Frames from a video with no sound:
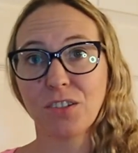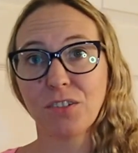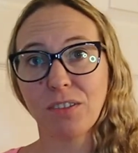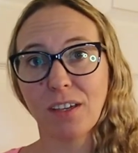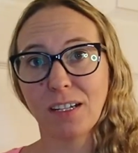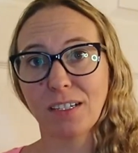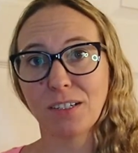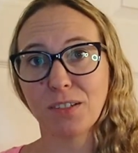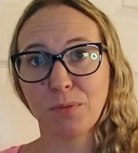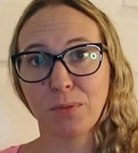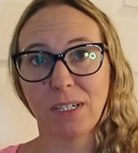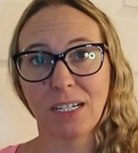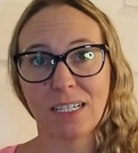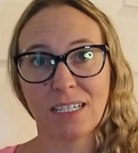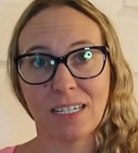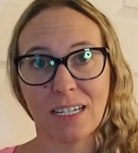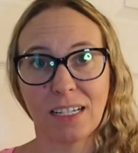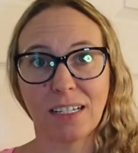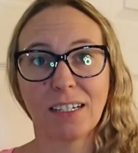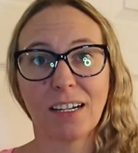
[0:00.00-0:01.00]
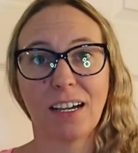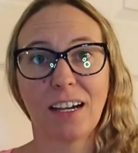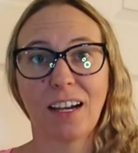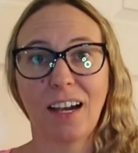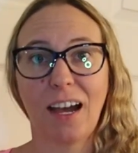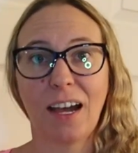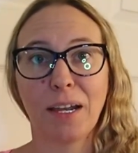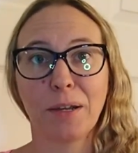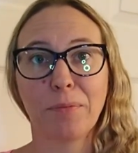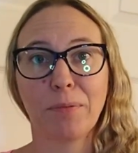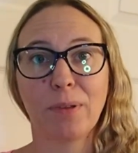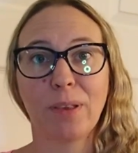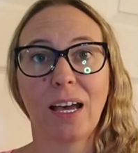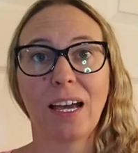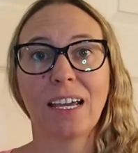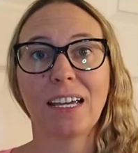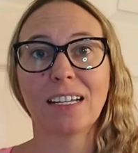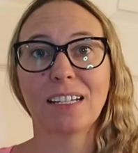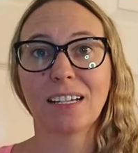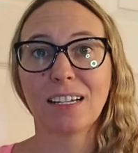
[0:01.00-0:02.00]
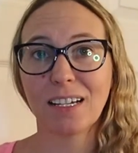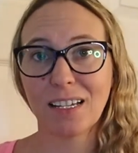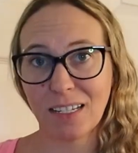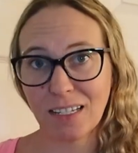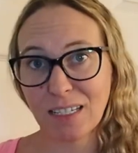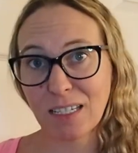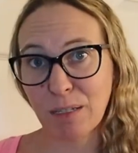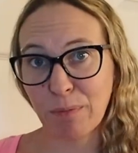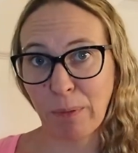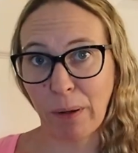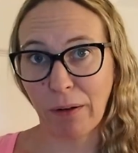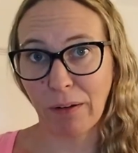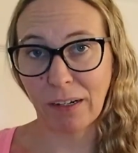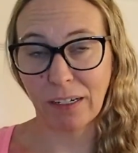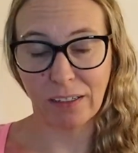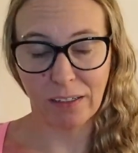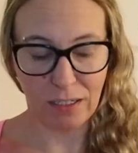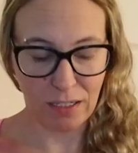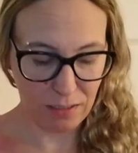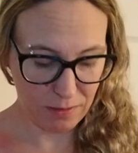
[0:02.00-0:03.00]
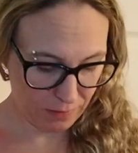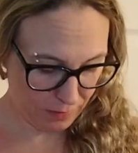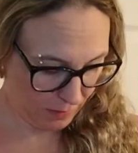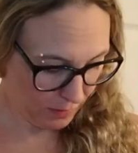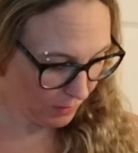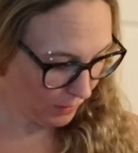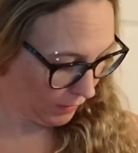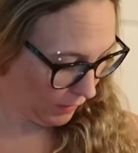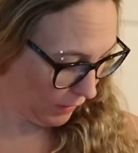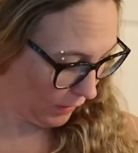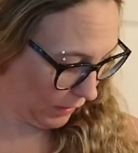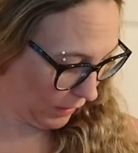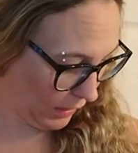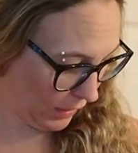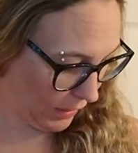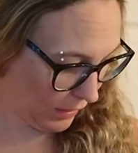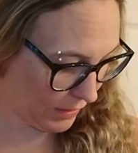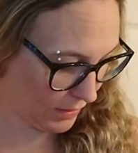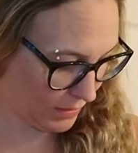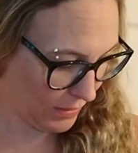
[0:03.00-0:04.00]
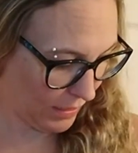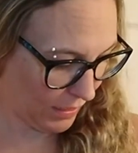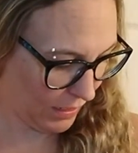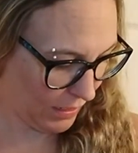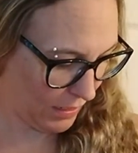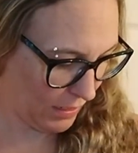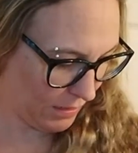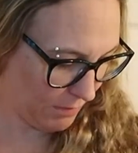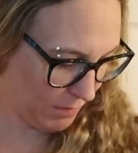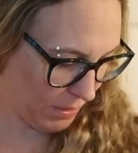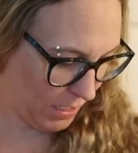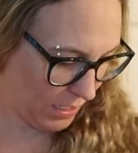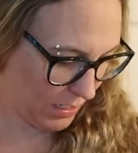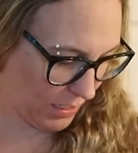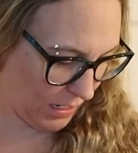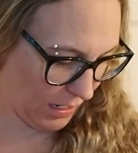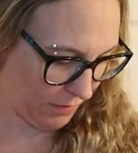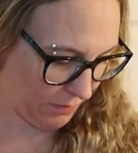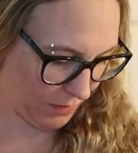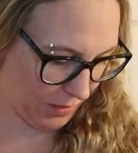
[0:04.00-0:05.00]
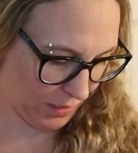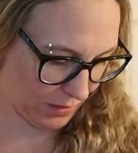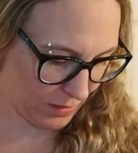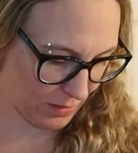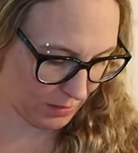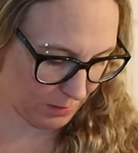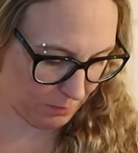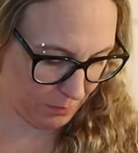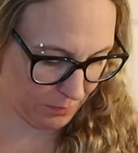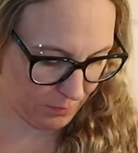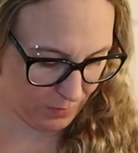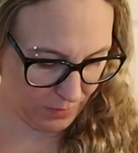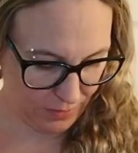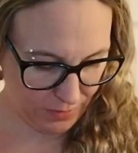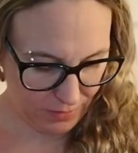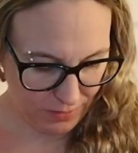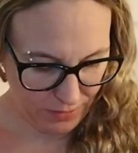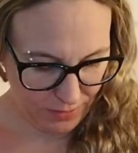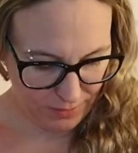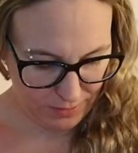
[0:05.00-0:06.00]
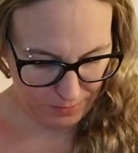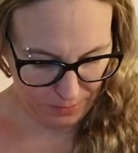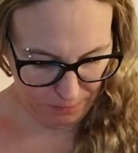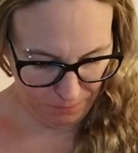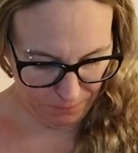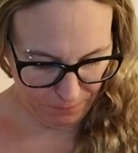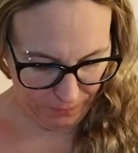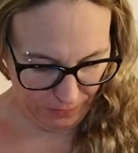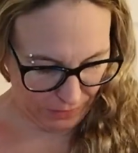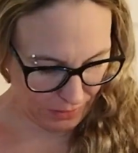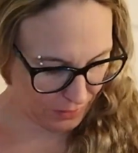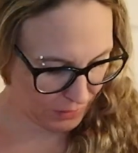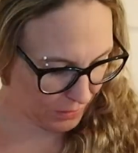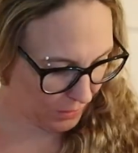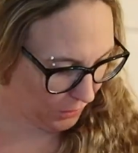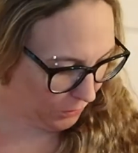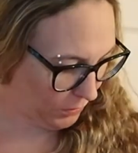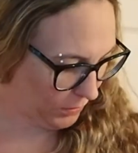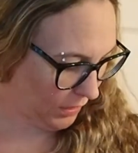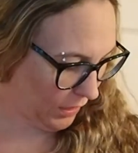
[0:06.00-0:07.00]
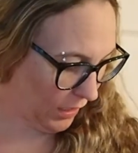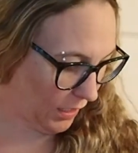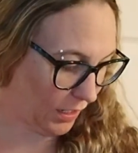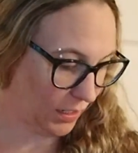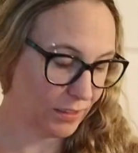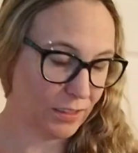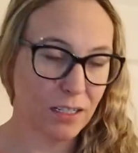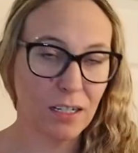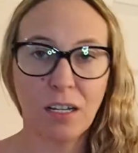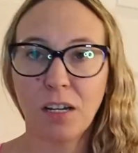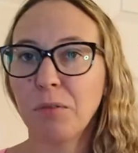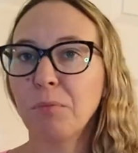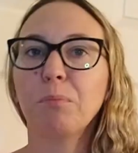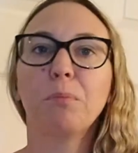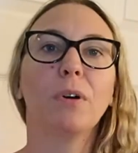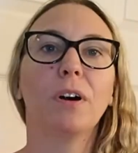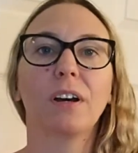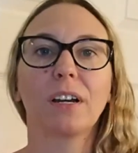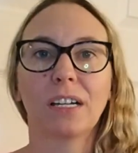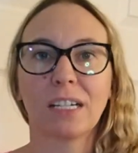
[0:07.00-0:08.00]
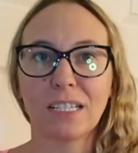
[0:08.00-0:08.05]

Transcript: that is what I did. I apply it sparingly. And, I mean, I've got some fuzz going on, but